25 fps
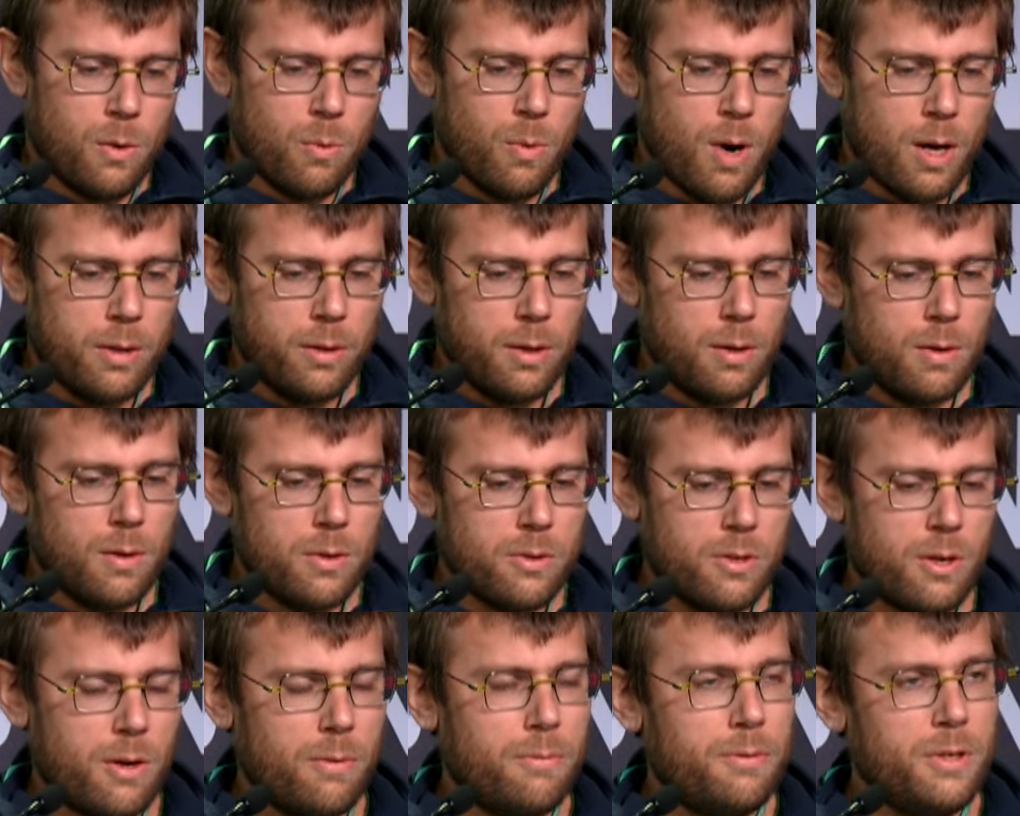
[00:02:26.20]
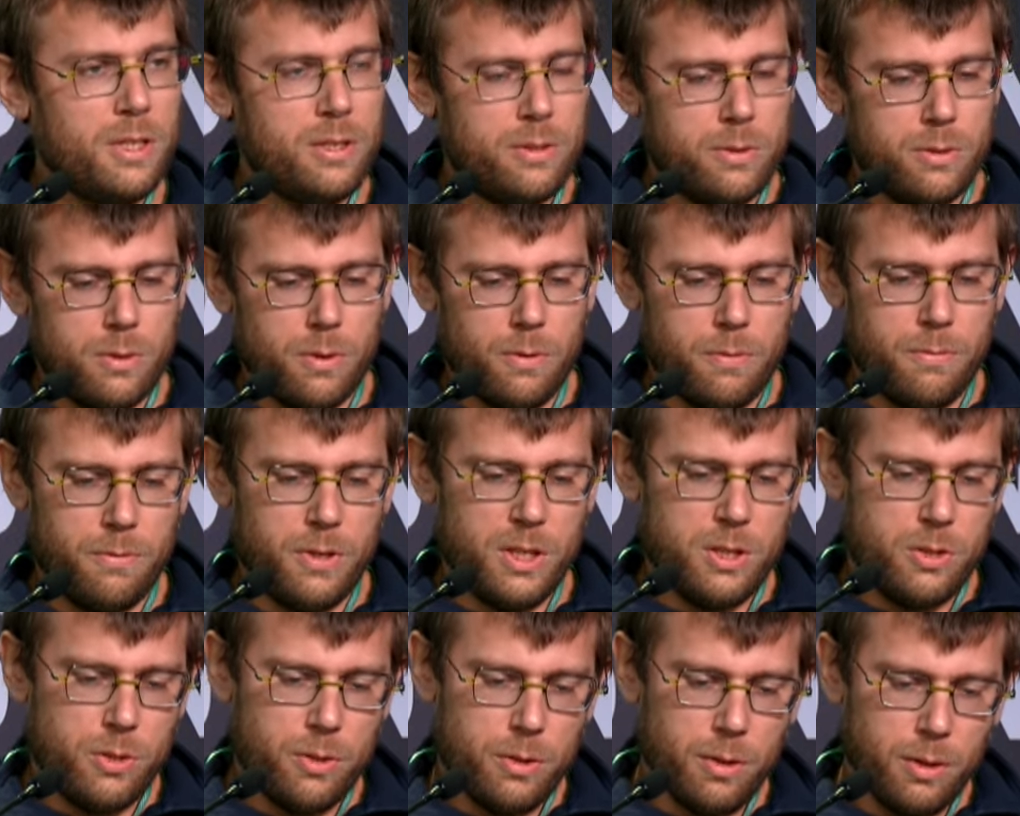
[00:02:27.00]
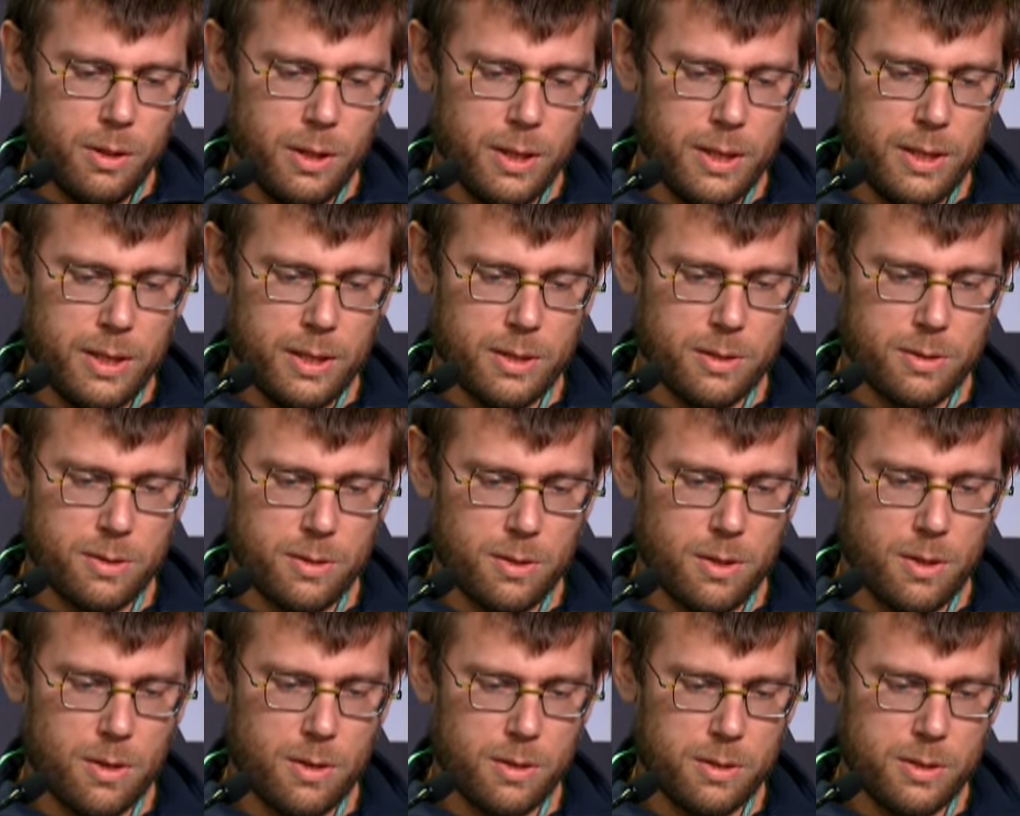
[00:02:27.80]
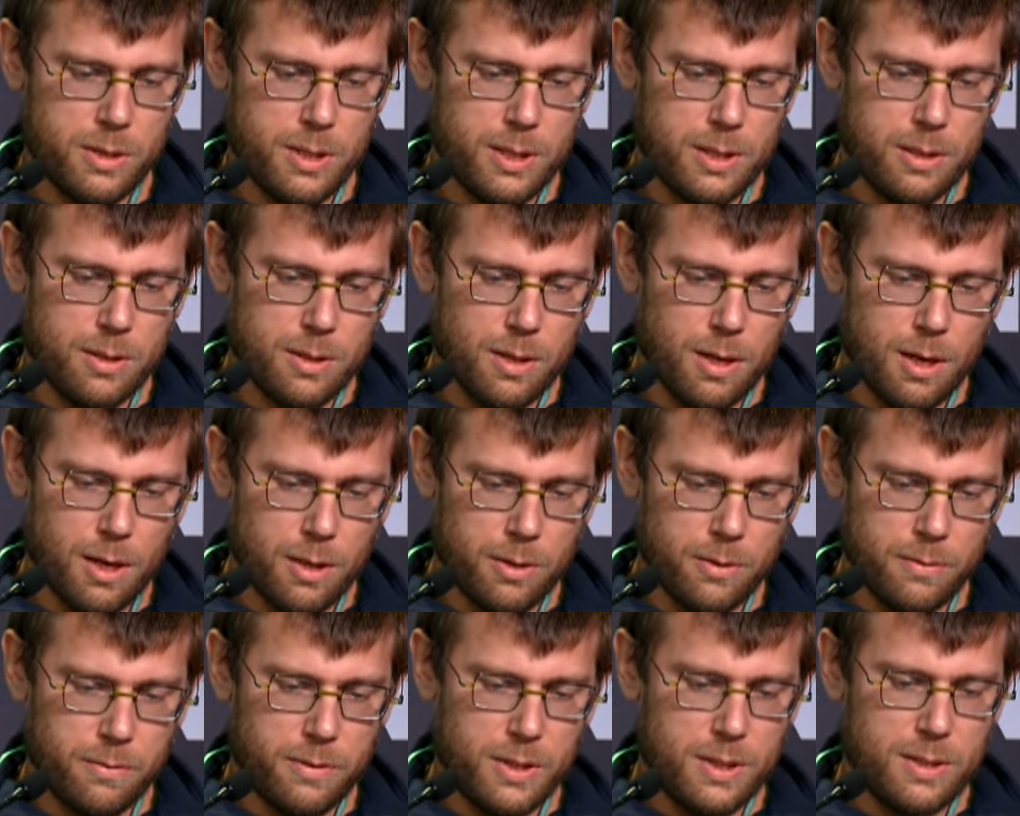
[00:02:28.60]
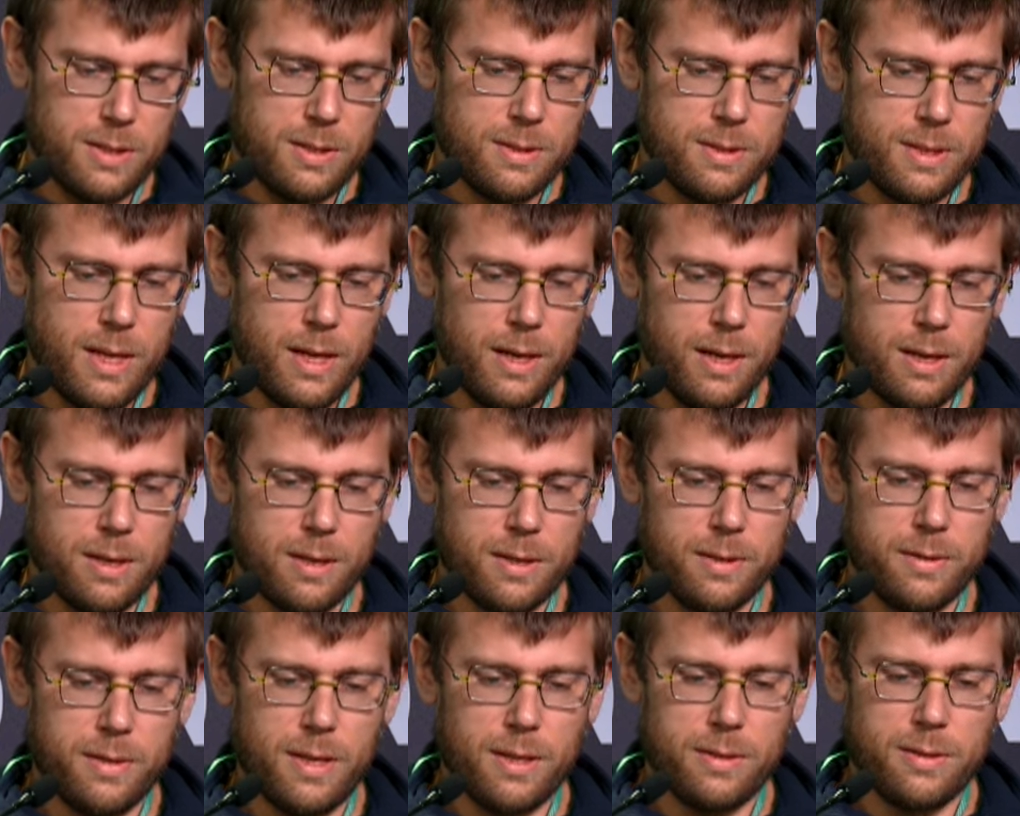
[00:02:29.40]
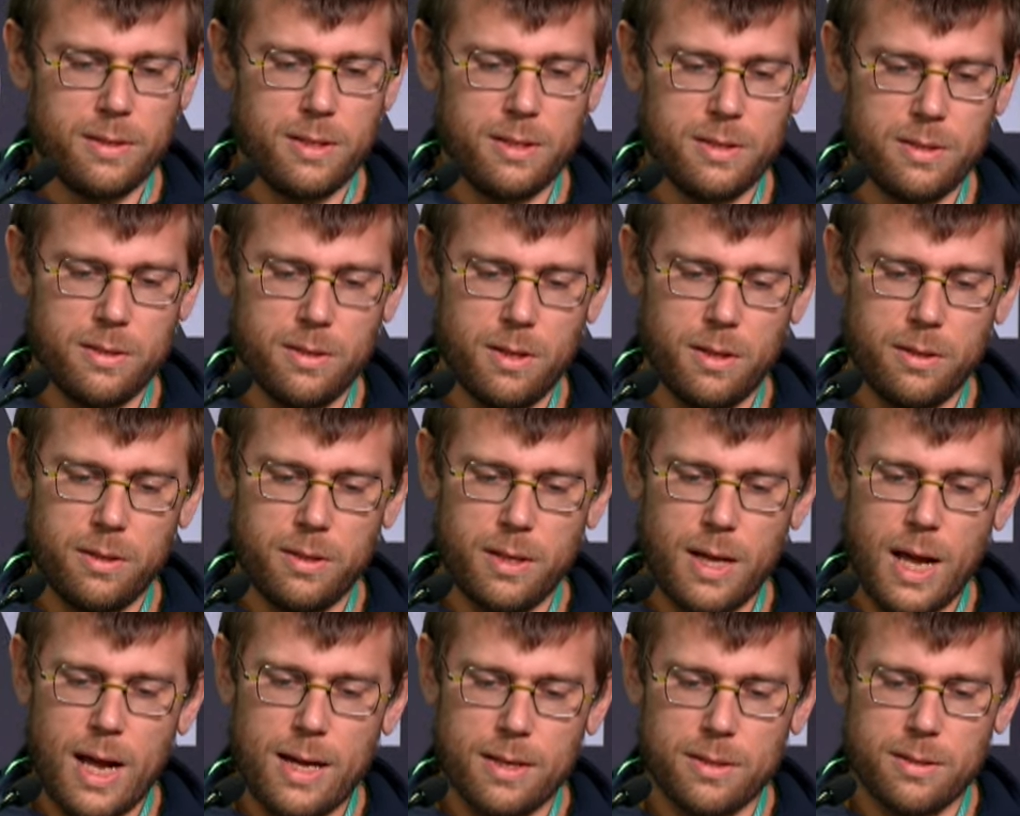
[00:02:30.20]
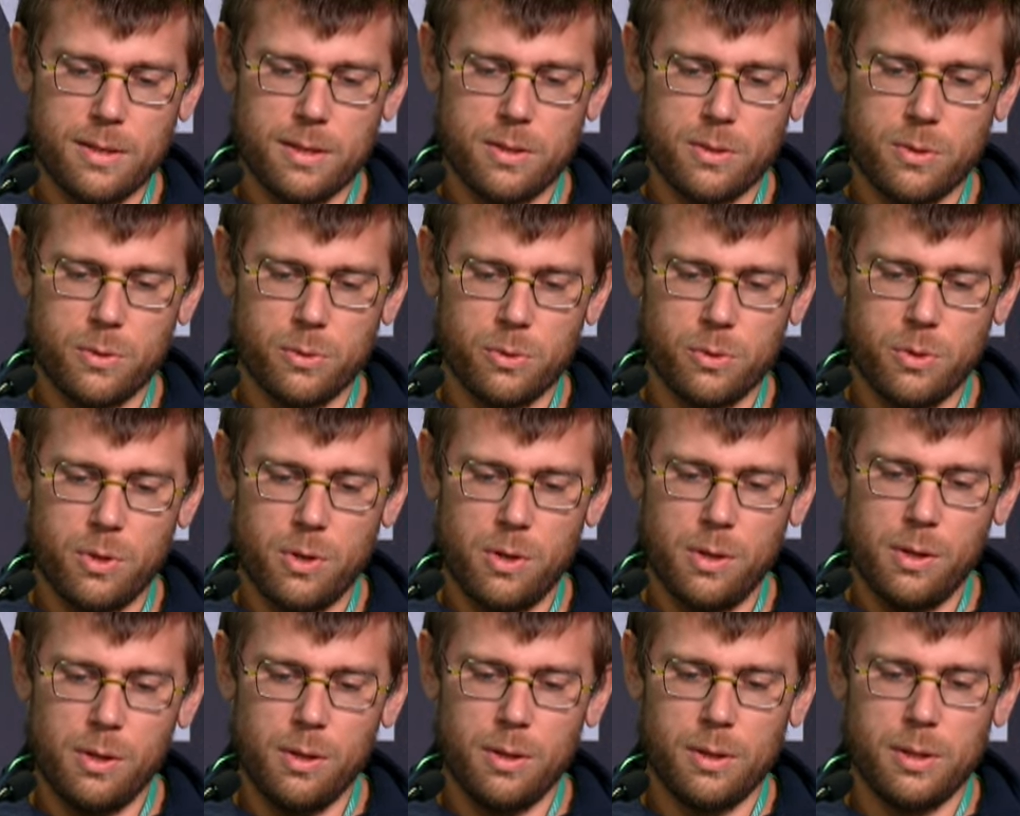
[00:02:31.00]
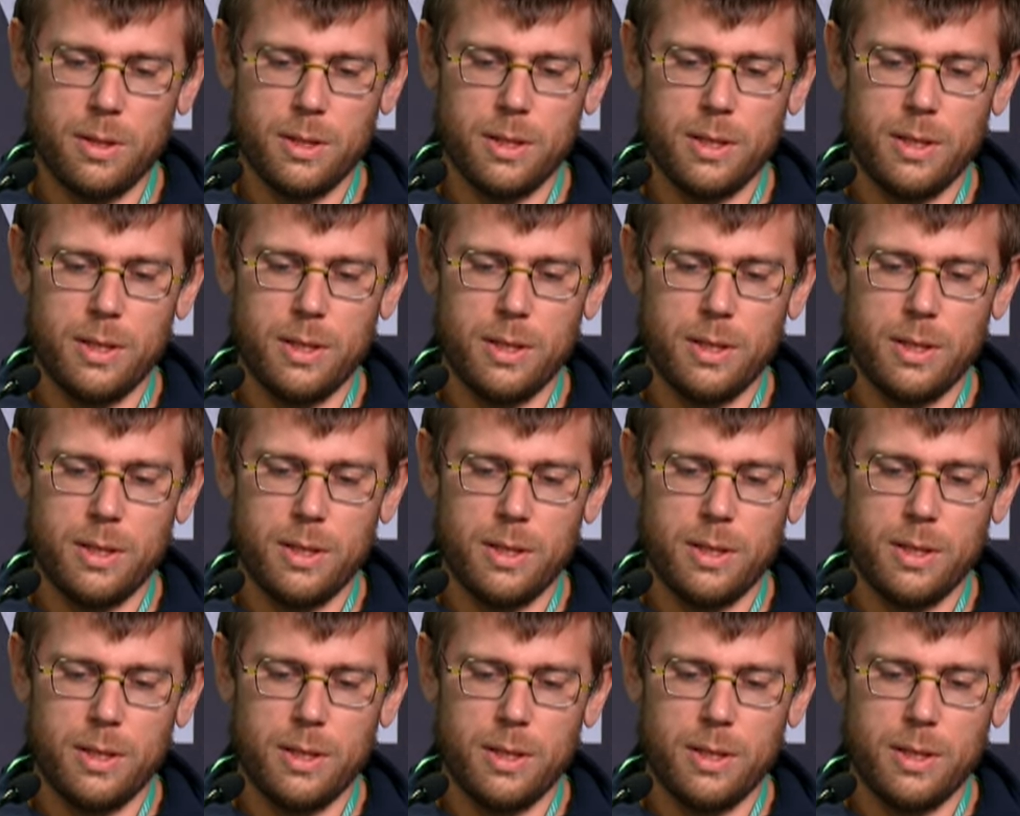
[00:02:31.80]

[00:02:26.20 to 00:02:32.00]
One other feature is hosted on VCSEC that is not access control.